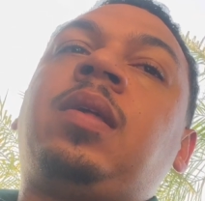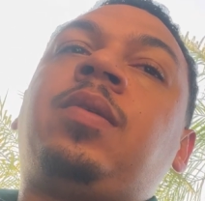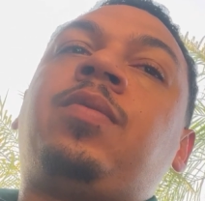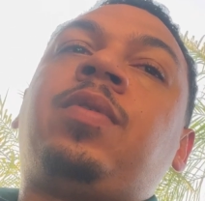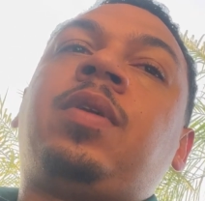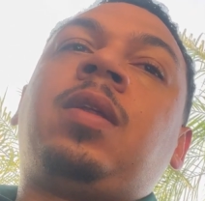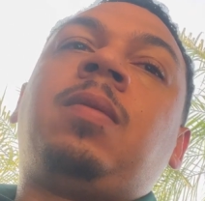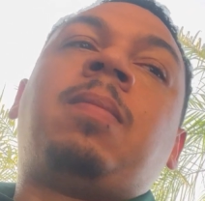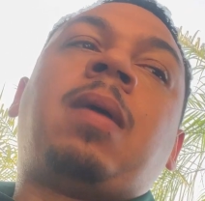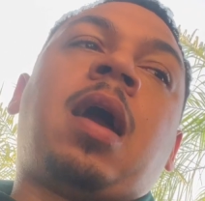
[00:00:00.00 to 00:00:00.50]

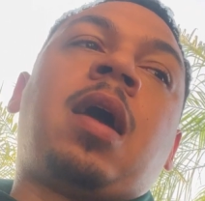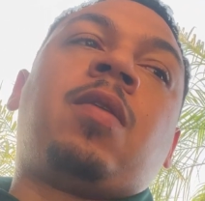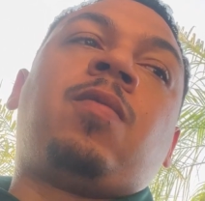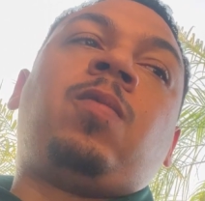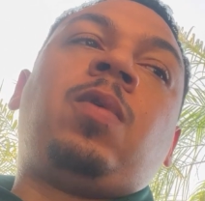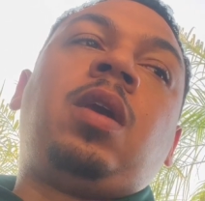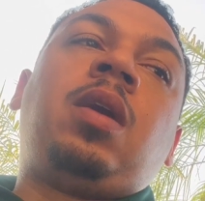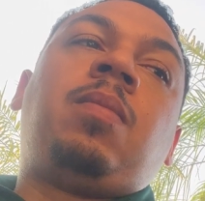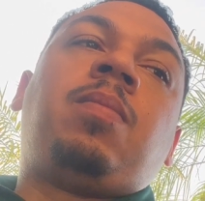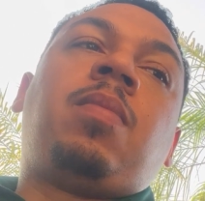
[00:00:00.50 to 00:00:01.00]
really bad
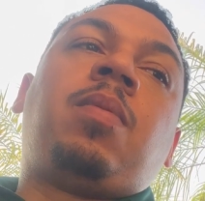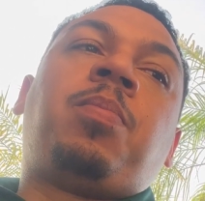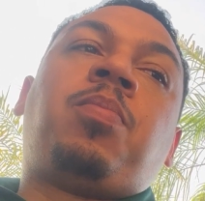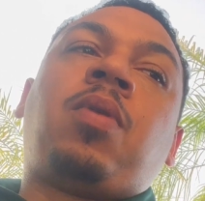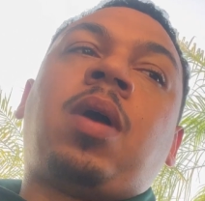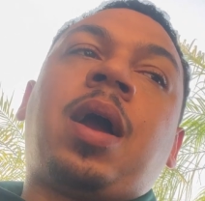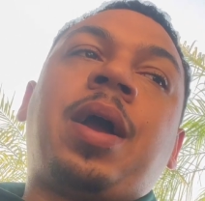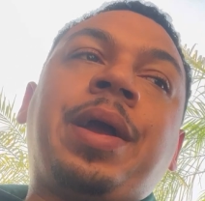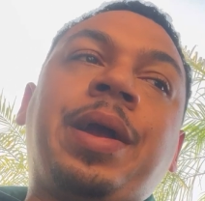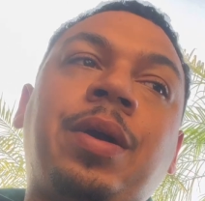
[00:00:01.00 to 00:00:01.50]
week
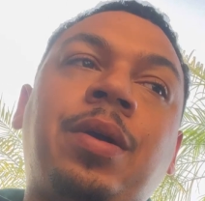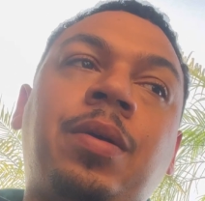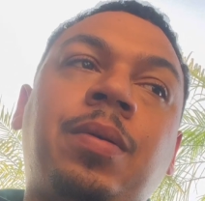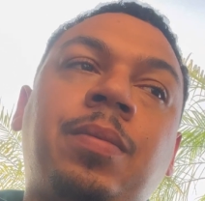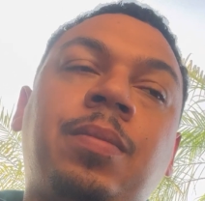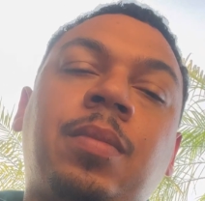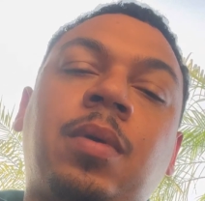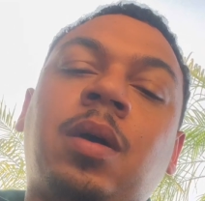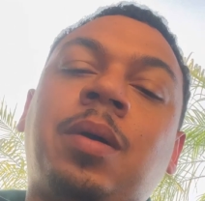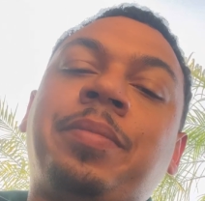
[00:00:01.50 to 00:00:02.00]
prior,
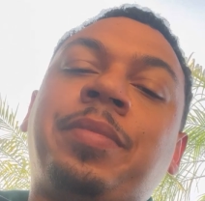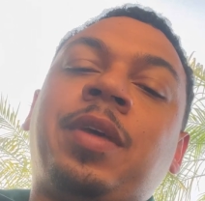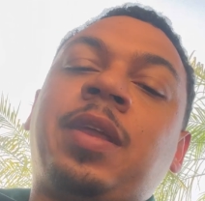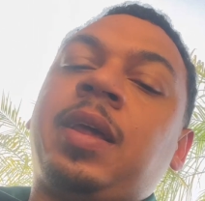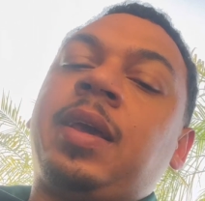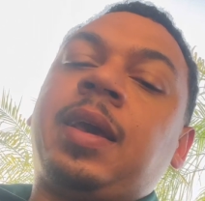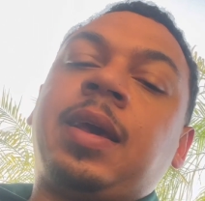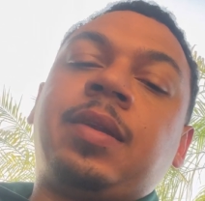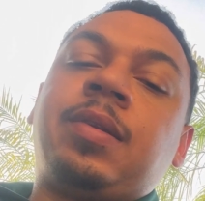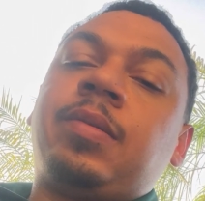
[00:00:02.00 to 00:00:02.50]
then
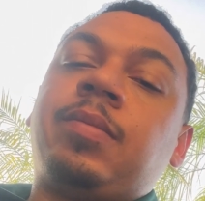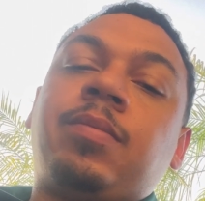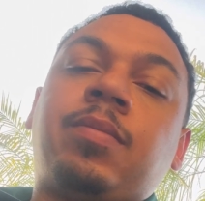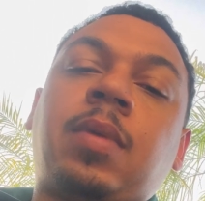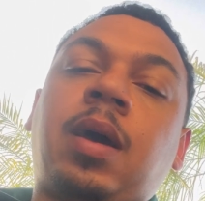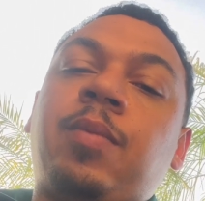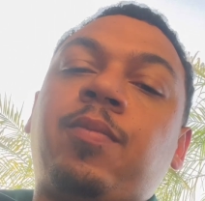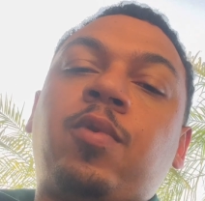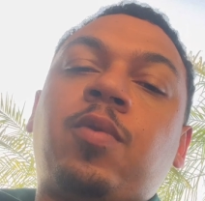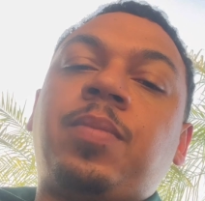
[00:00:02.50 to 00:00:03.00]
again,
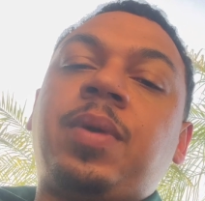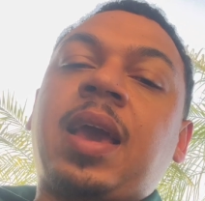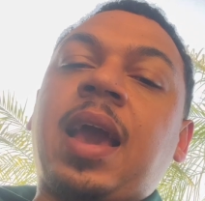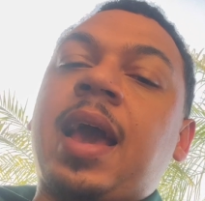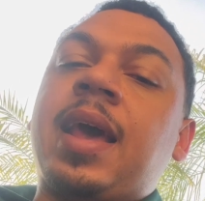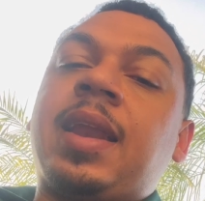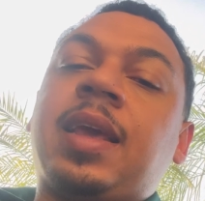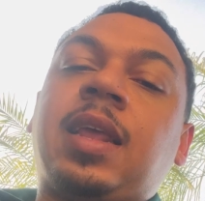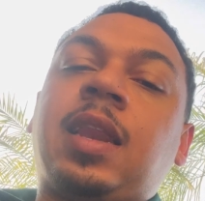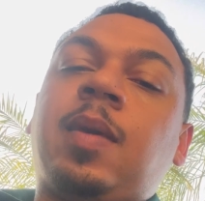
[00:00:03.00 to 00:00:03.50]
I won't be
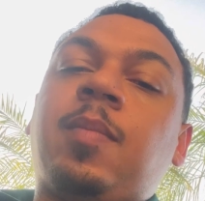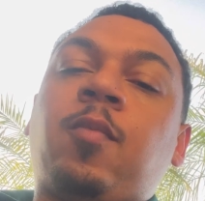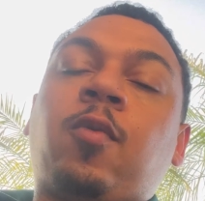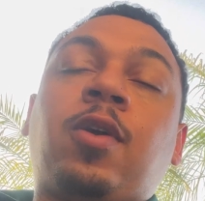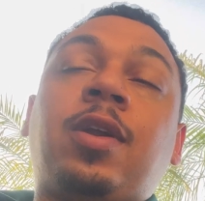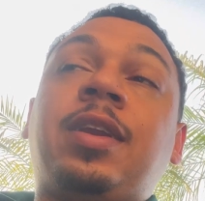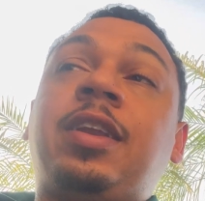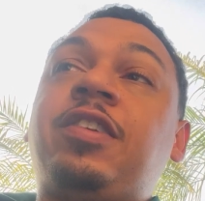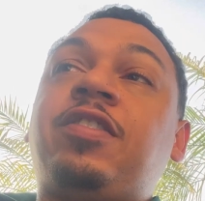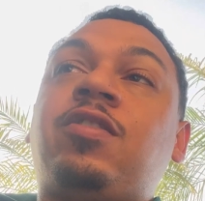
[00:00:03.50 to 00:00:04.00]
adding any more
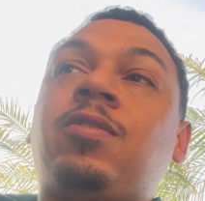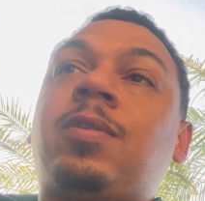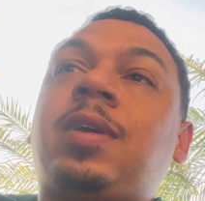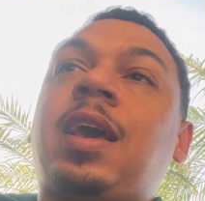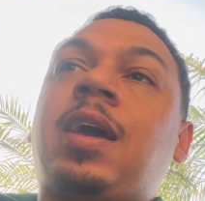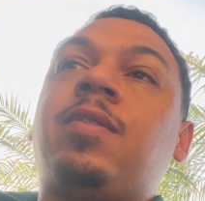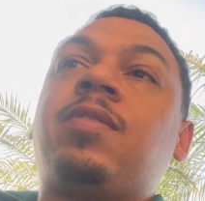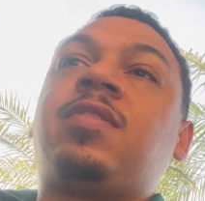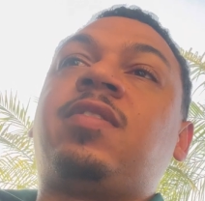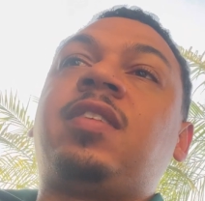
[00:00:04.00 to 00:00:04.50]
additional
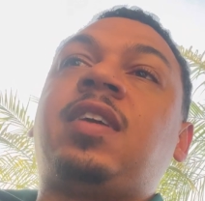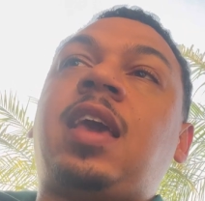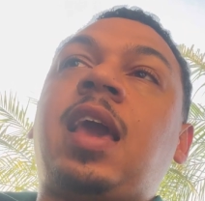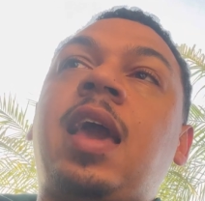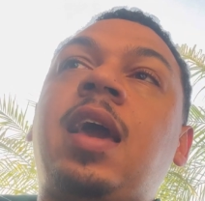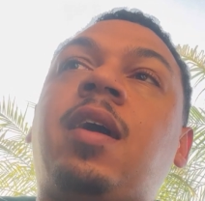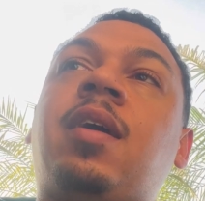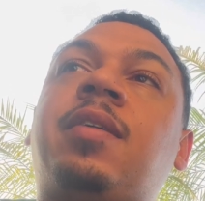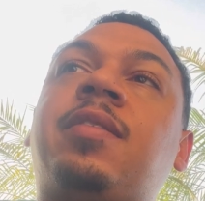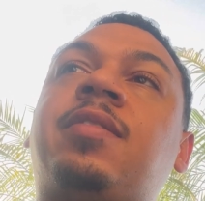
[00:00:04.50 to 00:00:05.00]
accounts to
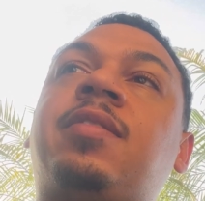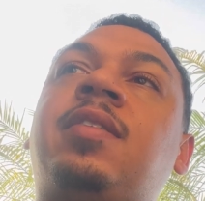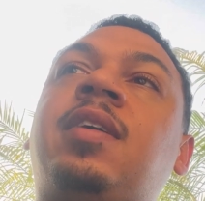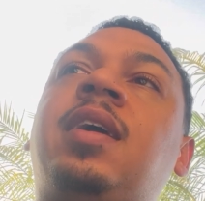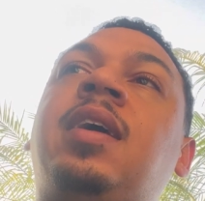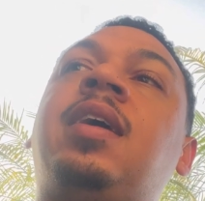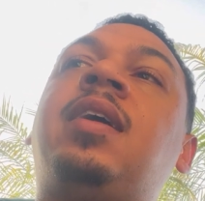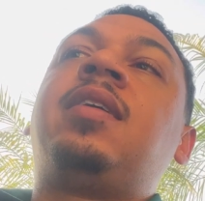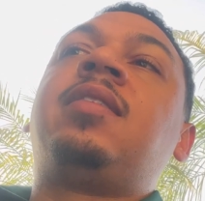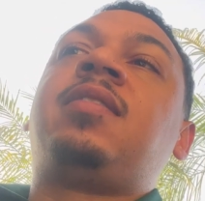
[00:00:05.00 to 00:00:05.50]
Chaos.
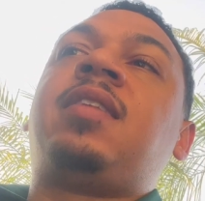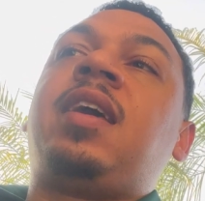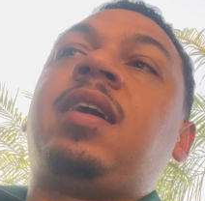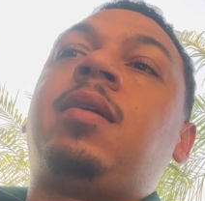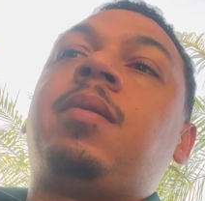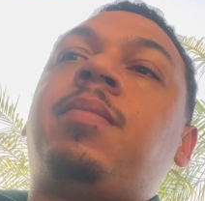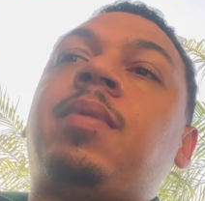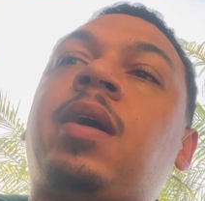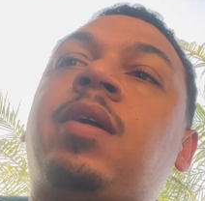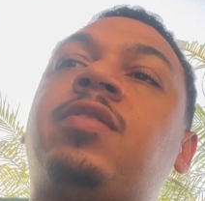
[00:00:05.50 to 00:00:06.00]

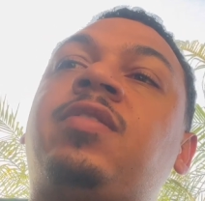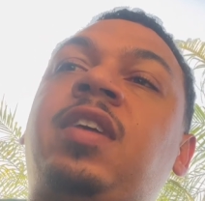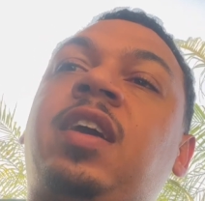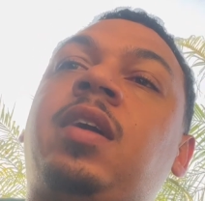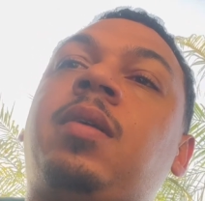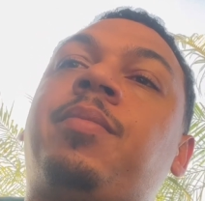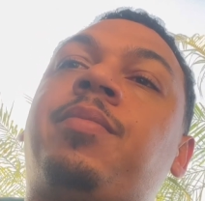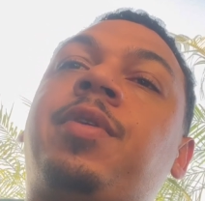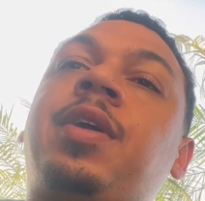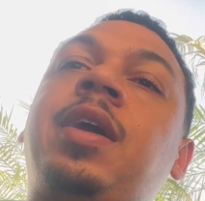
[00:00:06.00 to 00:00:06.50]
I'll take a
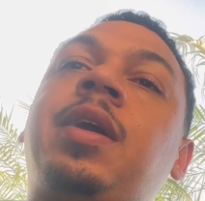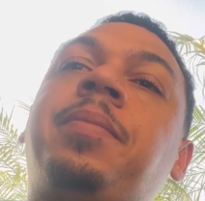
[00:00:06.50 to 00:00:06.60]
break.